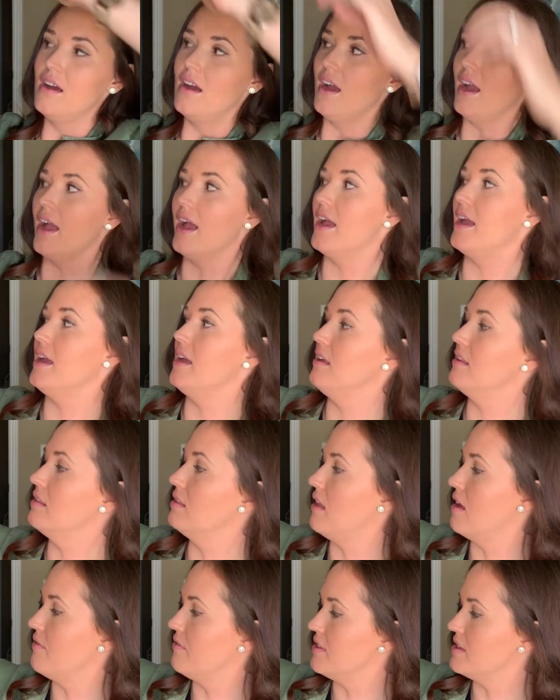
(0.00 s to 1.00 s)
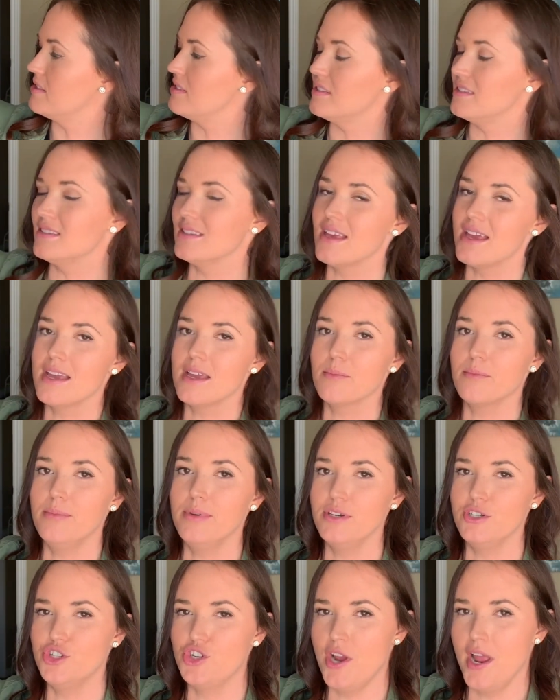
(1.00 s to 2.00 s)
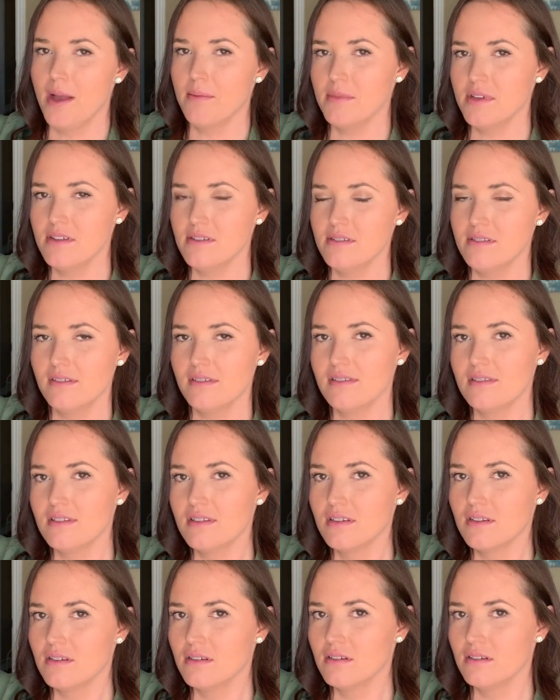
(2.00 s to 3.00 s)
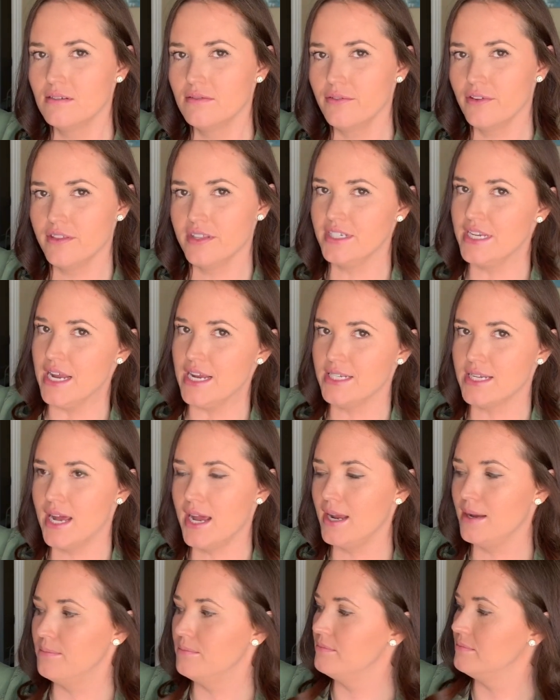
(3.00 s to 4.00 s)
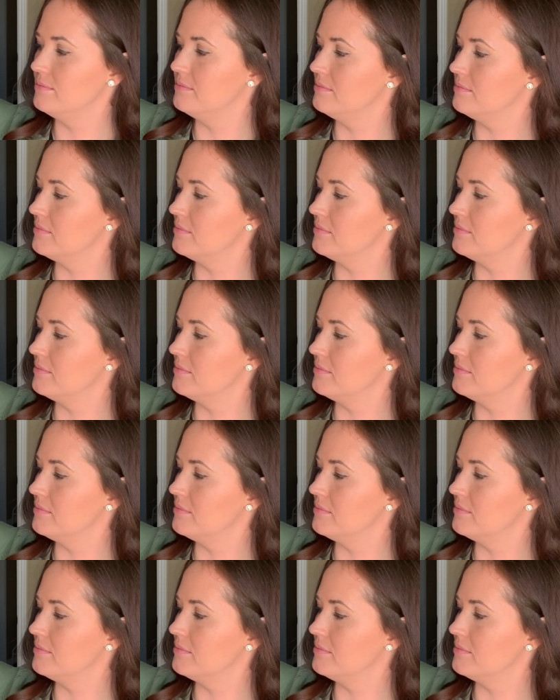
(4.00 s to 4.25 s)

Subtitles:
I love this. It's like pajamas for the daytime.